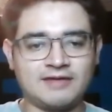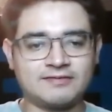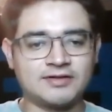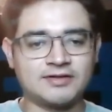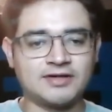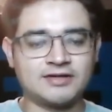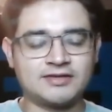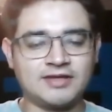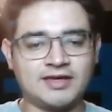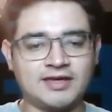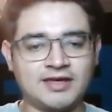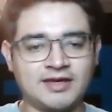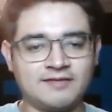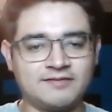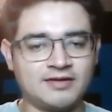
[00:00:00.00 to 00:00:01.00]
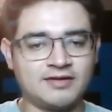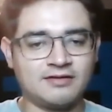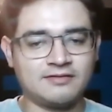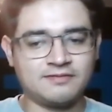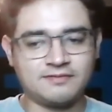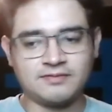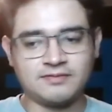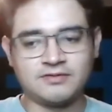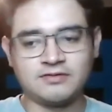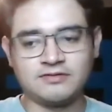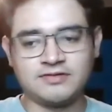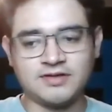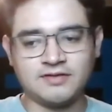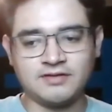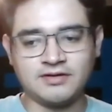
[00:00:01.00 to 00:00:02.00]
after not taking himself too
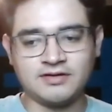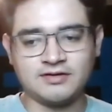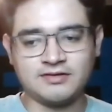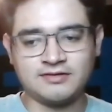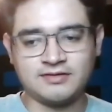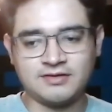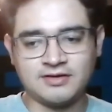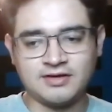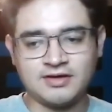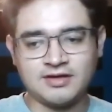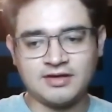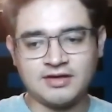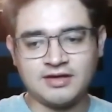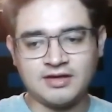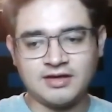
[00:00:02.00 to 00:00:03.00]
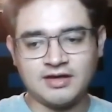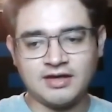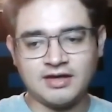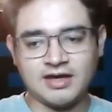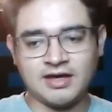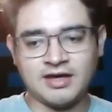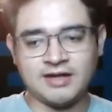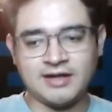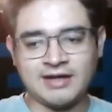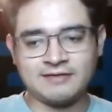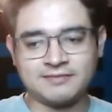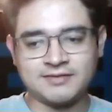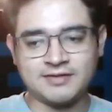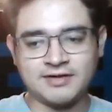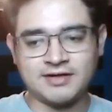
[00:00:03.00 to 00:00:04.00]
serious, and
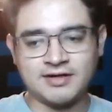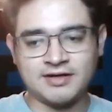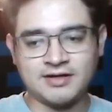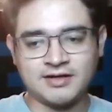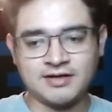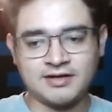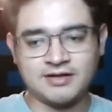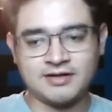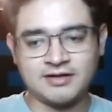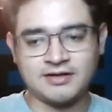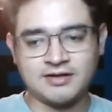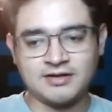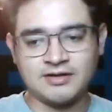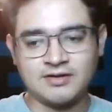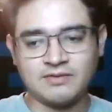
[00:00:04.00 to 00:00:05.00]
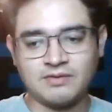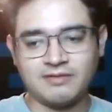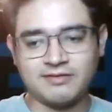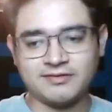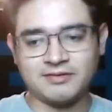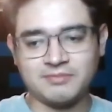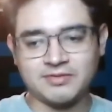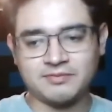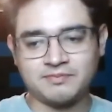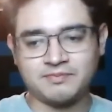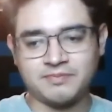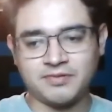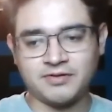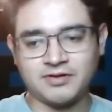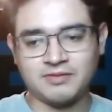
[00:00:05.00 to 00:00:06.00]
after, what was
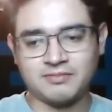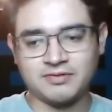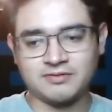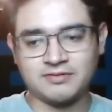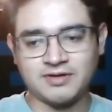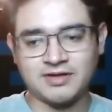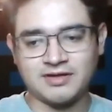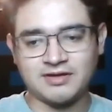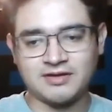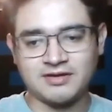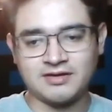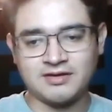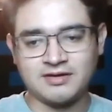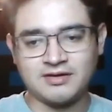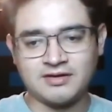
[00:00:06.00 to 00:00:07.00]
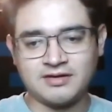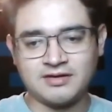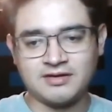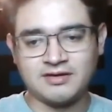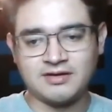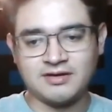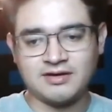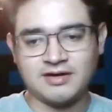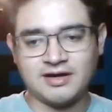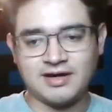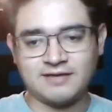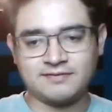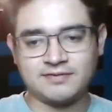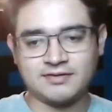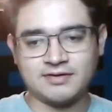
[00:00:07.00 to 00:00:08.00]
point number 3?
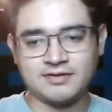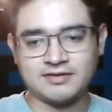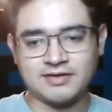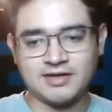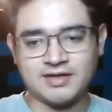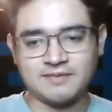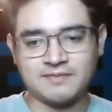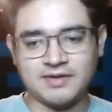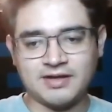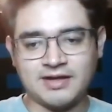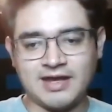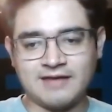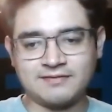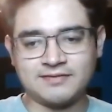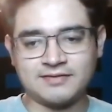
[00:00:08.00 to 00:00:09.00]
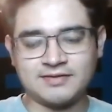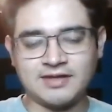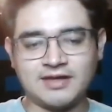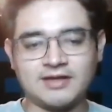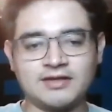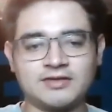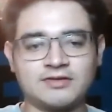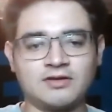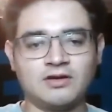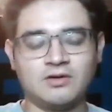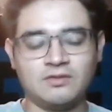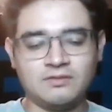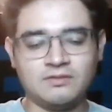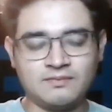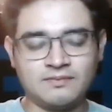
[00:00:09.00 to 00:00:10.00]
After taking it
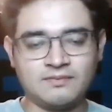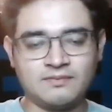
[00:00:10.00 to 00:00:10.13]
slow,